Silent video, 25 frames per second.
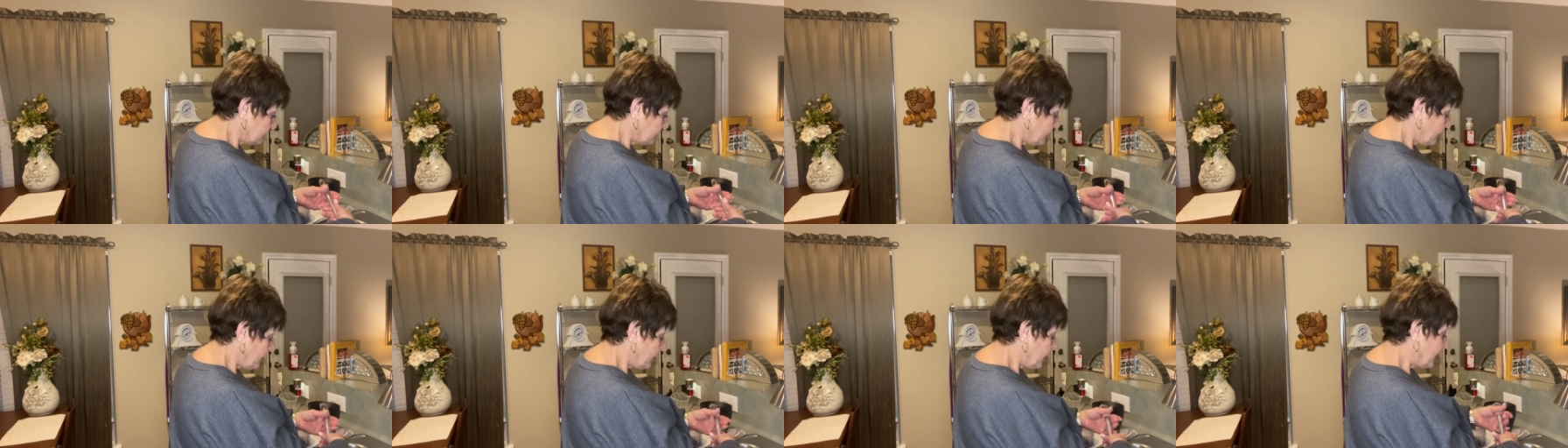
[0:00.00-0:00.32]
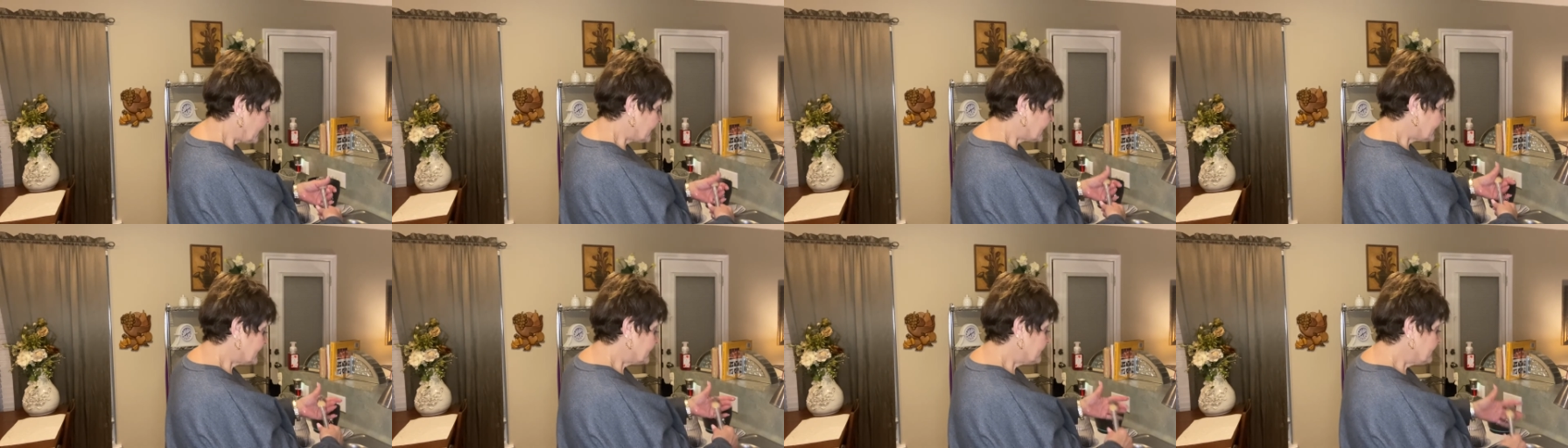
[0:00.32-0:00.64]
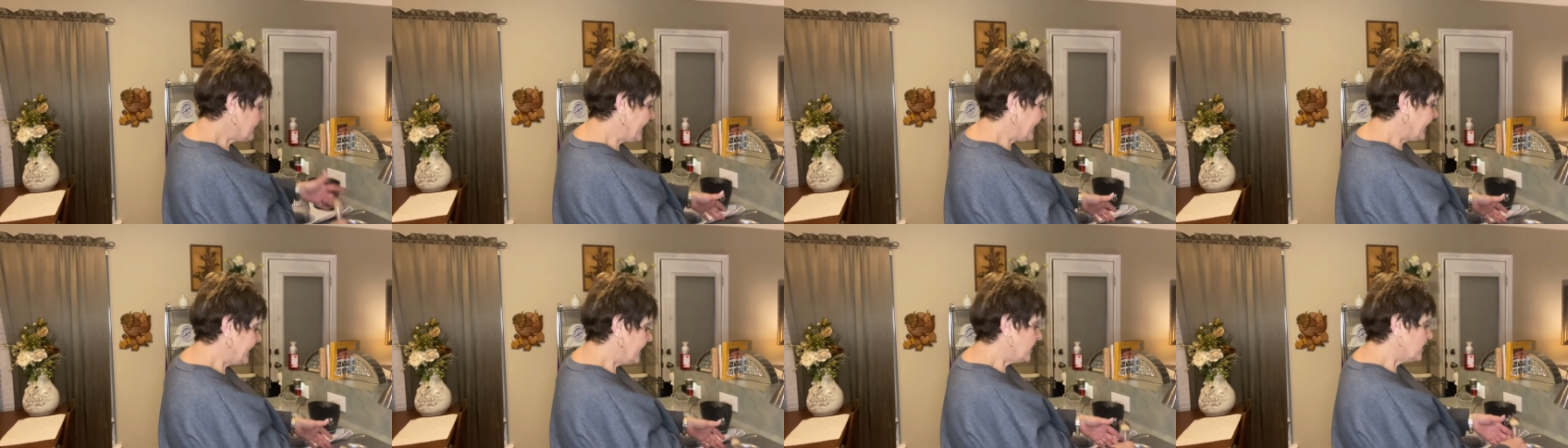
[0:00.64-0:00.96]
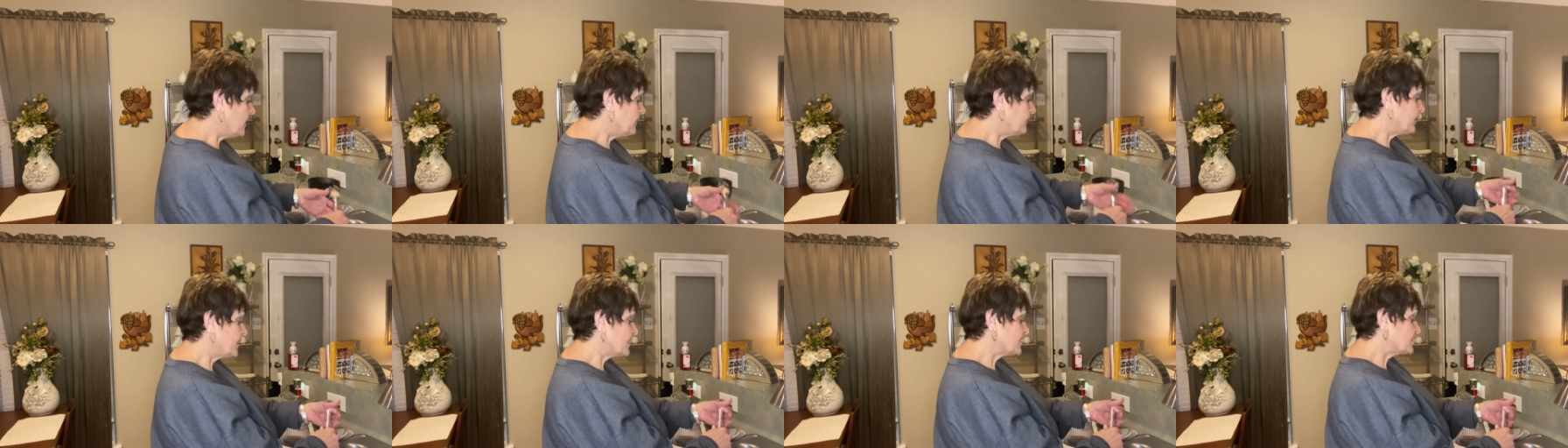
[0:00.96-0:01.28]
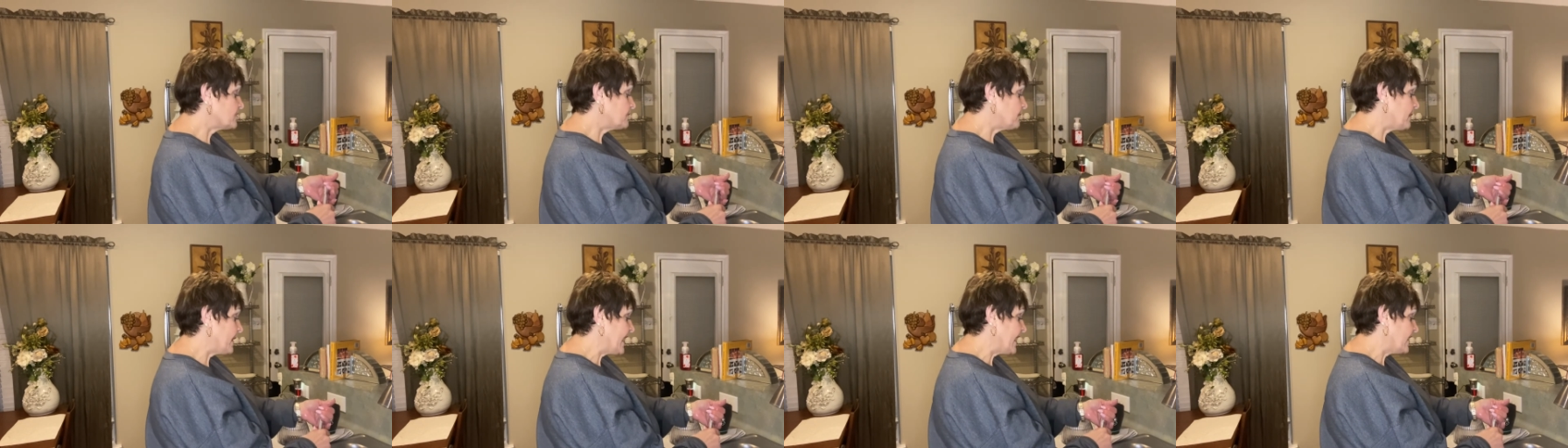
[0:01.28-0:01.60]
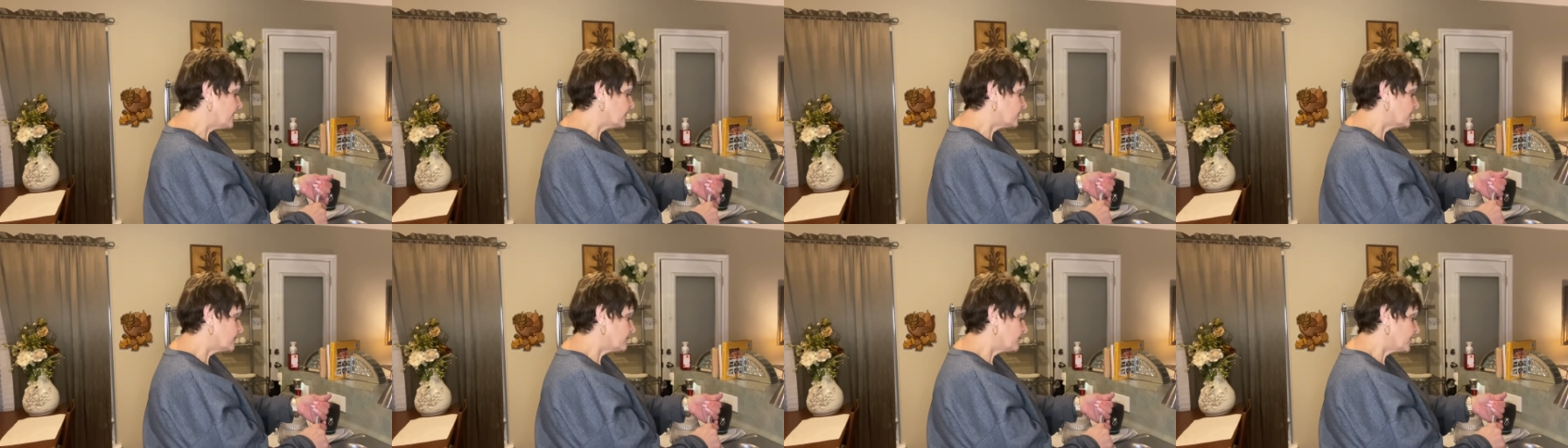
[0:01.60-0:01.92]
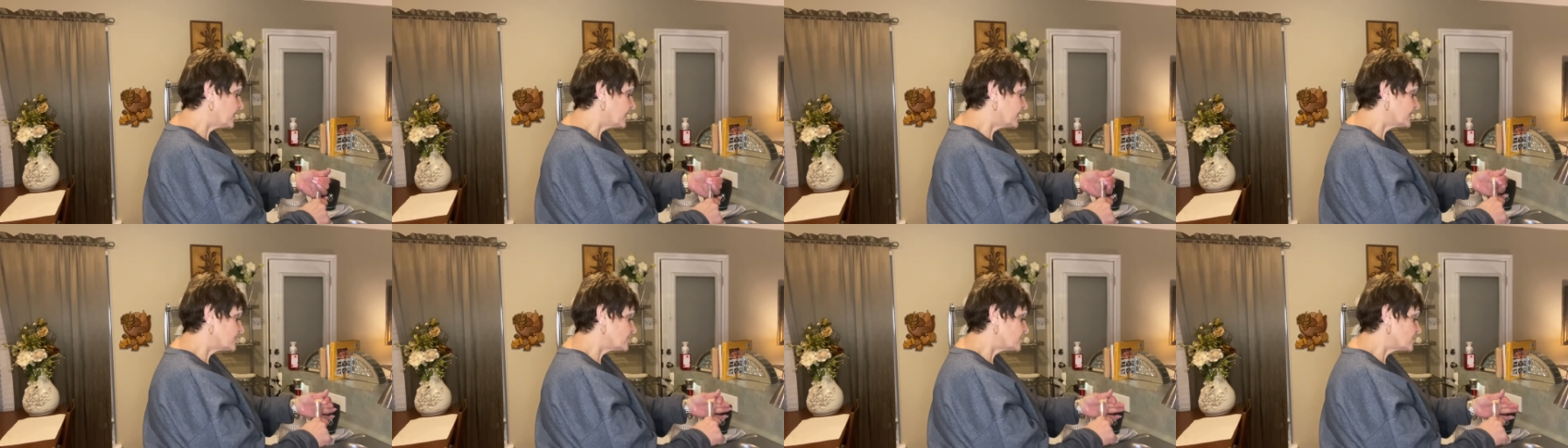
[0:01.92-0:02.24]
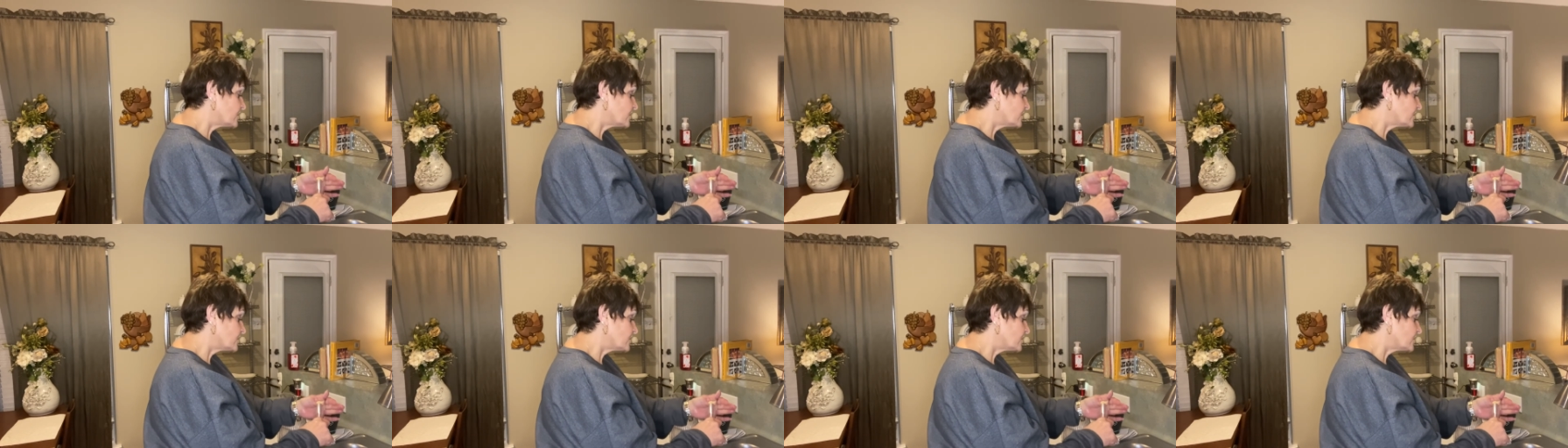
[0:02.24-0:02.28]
This is my airbrush powder brush.